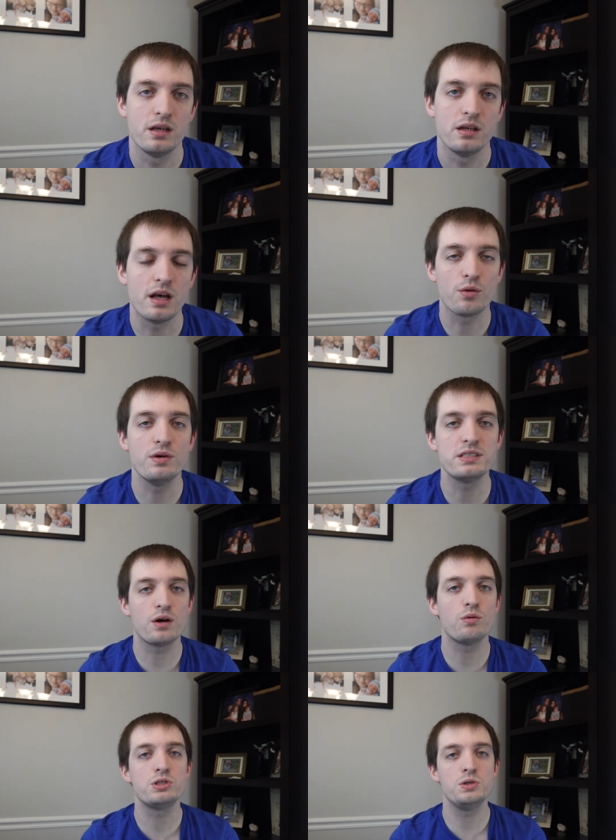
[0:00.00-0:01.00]
Now, the reason I
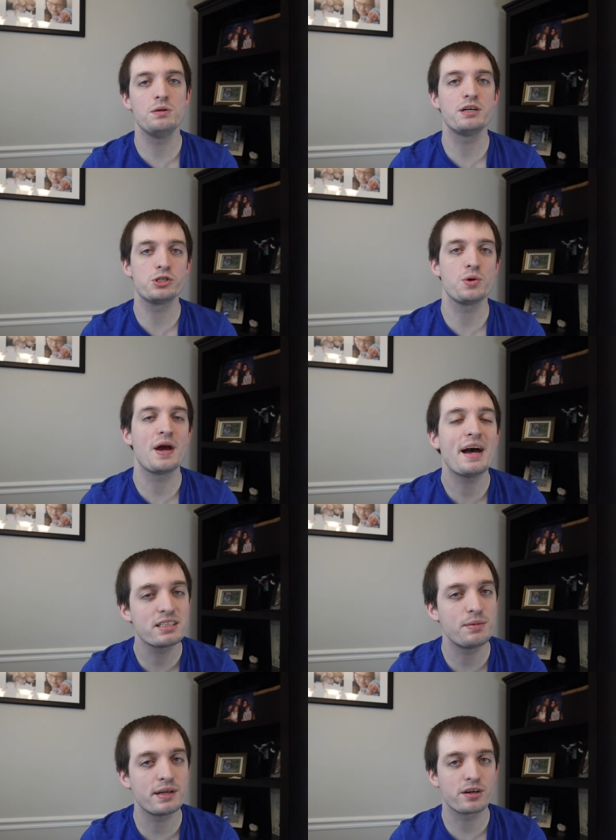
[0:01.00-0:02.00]
want you to make sure you
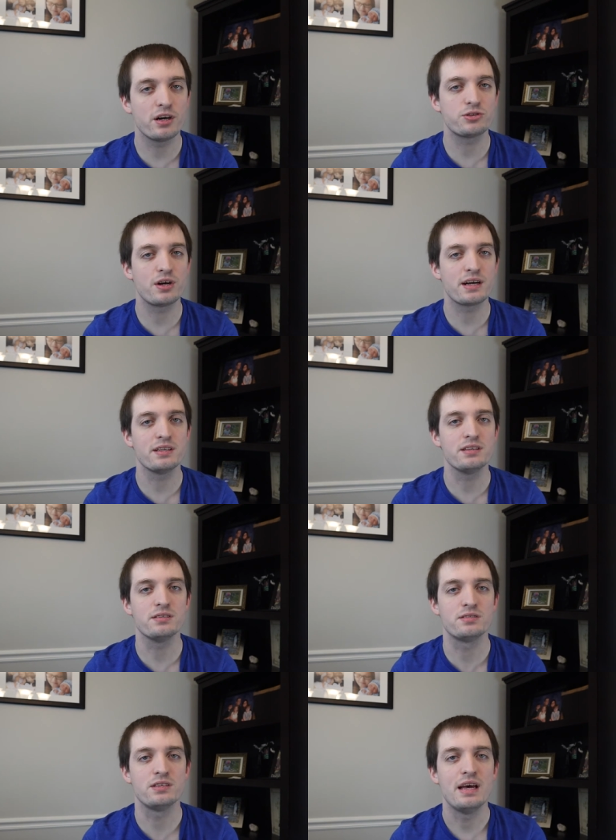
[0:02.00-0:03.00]
ask about the contract
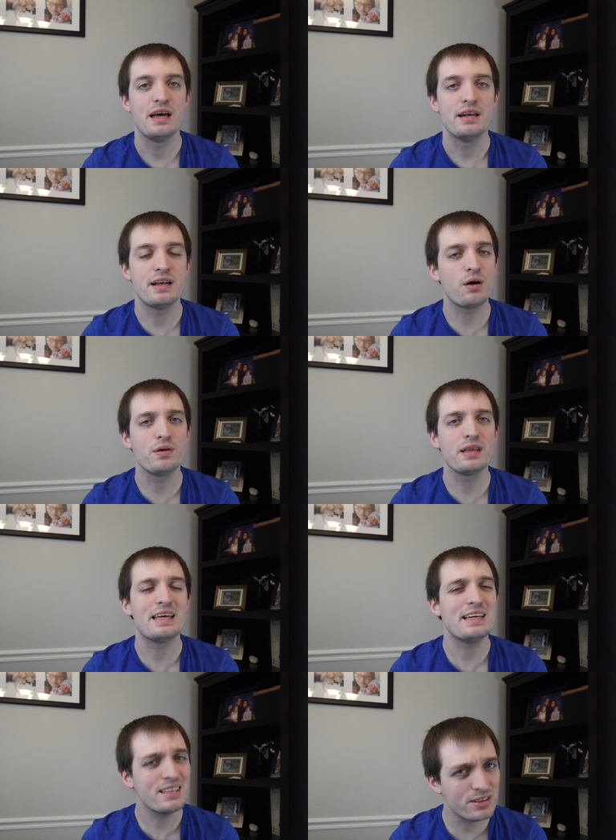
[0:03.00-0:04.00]
is not
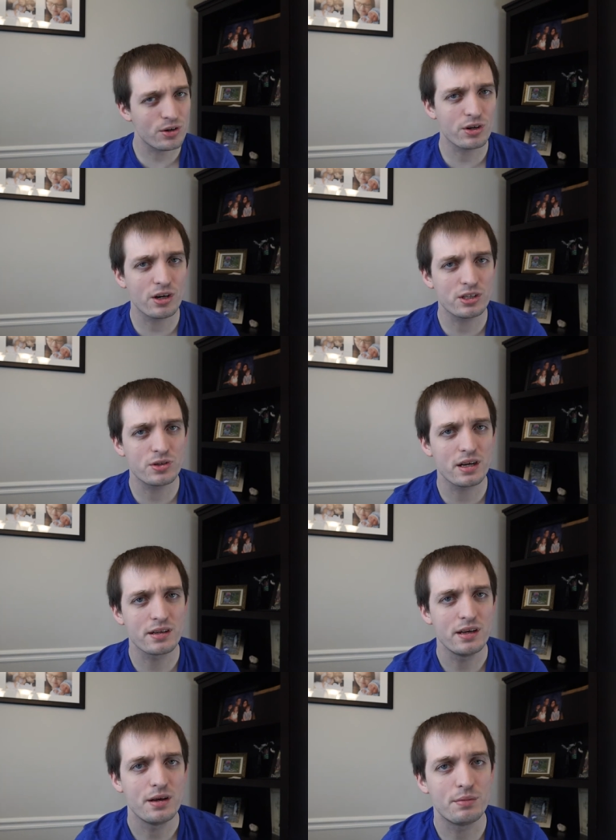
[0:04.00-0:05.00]
really is there a
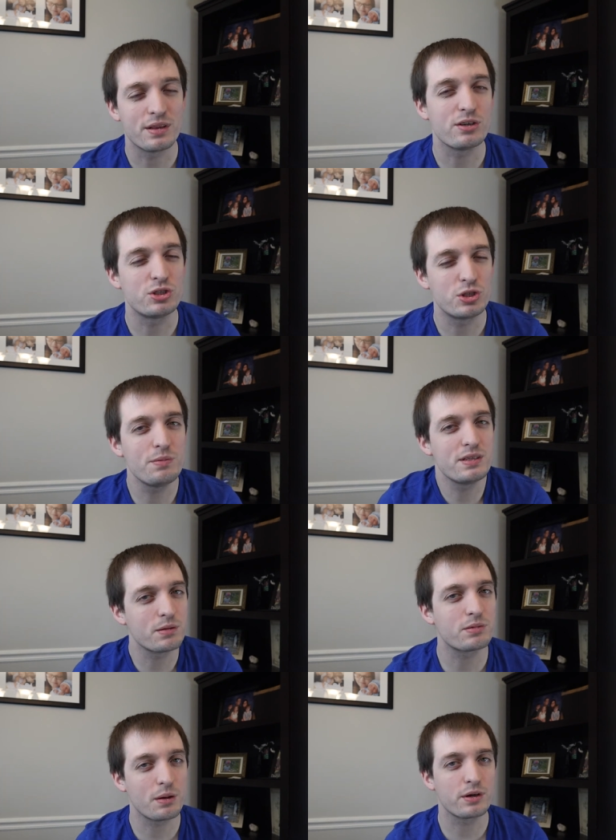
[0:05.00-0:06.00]
contract, but there should be
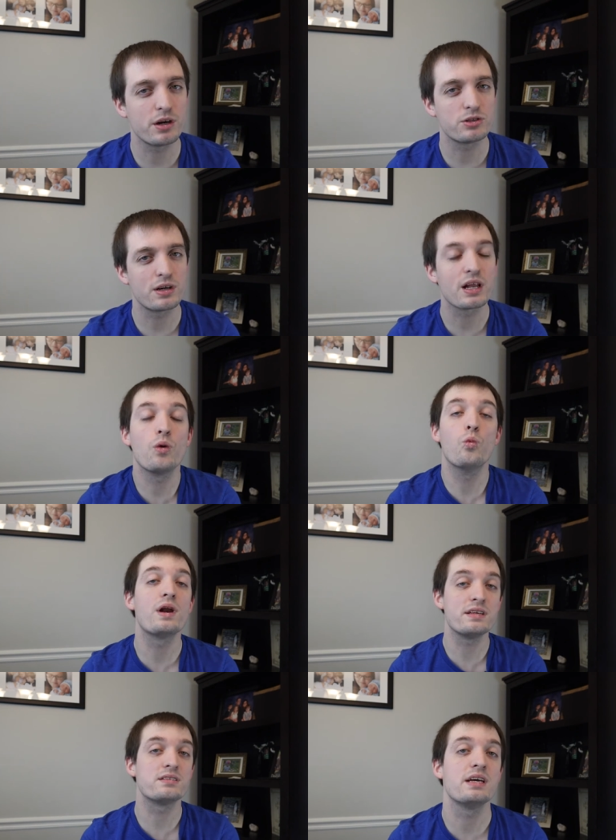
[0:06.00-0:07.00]
some type of contract and
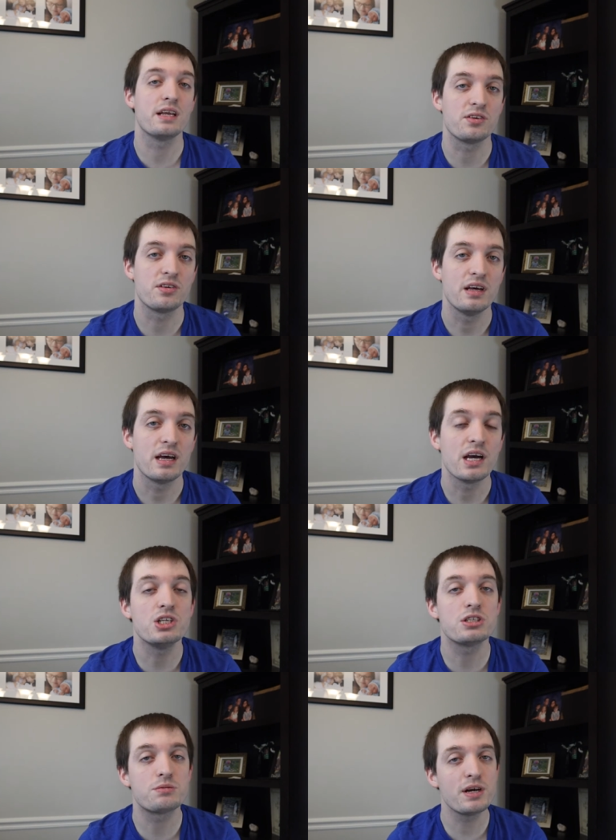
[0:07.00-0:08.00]
what is in it. And
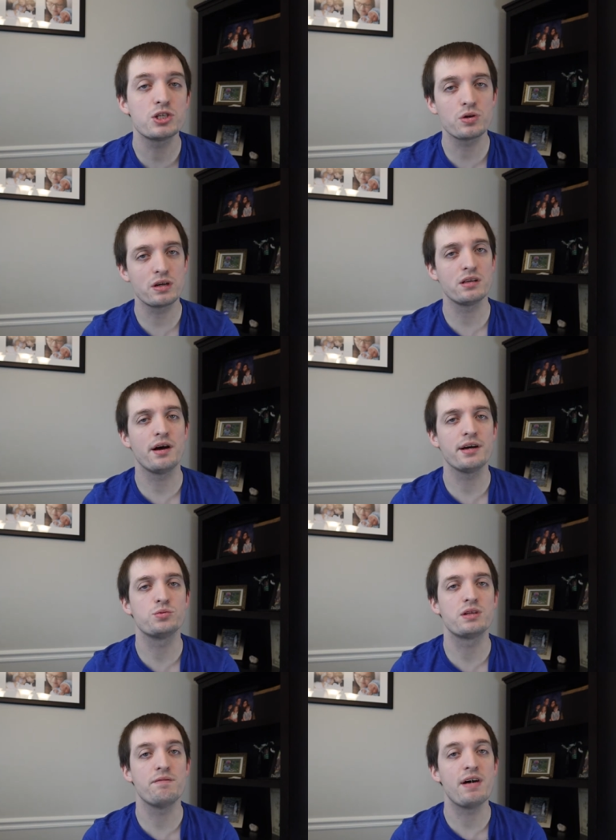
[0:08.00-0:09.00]
just make sure it aligns
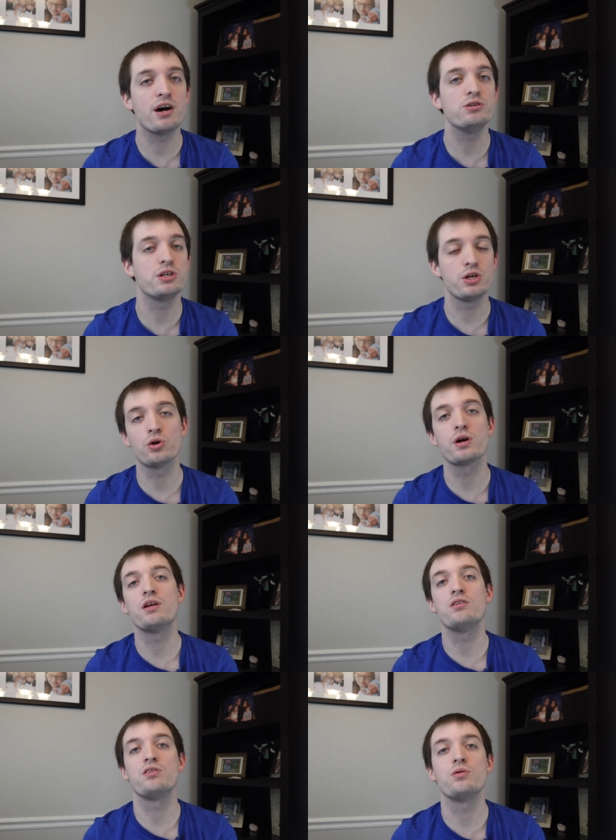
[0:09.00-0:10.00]
with the values that you're
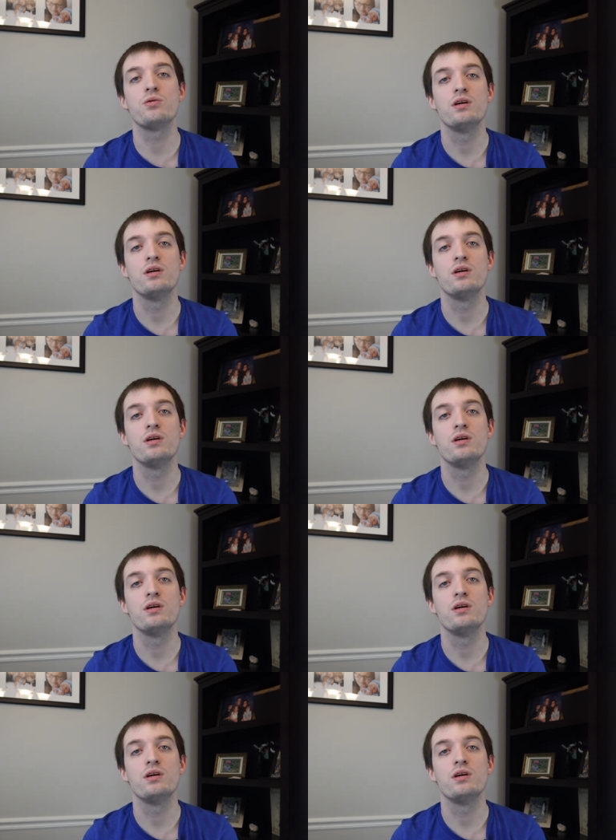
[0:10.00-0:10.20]
going to do.